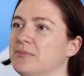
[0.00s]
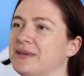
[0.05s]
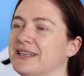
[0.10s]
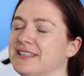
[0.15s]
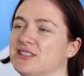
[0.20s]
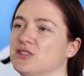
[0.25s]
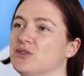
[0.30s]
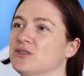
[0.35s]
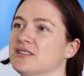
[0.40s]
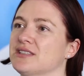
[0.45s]
but
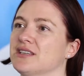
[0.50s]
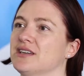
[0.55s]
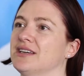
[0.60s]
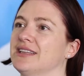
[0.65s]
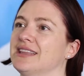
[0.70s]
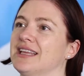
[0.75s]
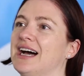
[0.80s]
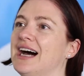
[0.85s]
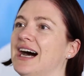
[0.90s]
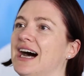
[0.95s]
it's also
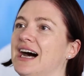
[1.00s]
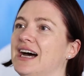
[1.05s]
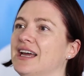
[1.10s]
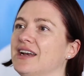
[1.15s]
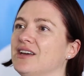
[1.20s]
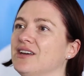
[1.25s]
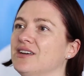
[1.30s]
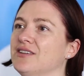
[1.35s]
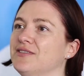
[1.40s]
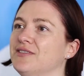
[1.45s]
at the heart
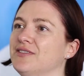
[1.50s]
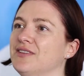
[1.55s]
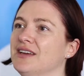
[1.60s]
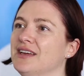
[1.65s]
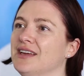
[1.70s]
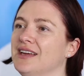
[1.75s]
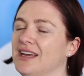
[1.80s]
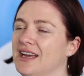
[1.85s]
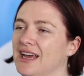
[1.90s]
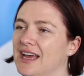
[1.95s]

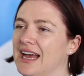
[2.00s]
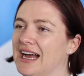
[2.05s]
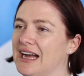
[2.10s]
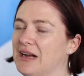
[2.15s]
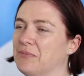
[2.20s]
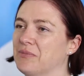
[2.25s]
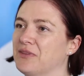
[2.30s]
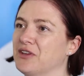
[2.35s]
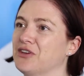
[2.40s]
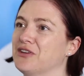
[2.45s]

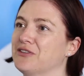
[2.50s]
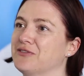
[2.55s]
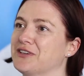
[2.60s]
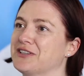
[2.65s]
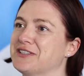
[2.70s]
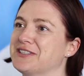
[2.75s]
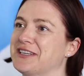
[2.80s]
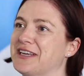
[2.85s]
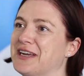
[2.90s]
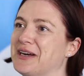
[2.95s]
of the
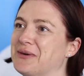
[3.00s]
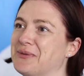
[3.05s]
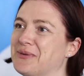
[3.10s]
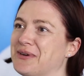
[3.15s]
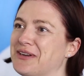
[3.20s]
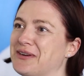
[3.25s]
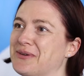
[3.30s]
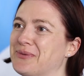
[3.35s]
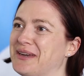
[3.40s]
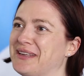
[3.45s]
university I
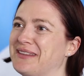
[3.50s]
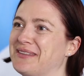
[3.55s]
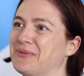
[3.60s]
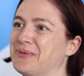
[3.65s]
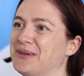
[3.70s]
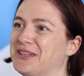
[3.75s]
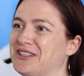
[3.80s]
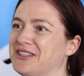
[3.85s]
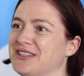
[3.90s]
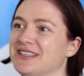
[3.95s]
work with,
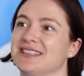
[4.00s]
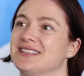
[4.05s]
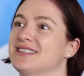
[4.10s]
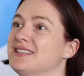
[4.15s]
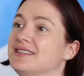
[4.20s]
which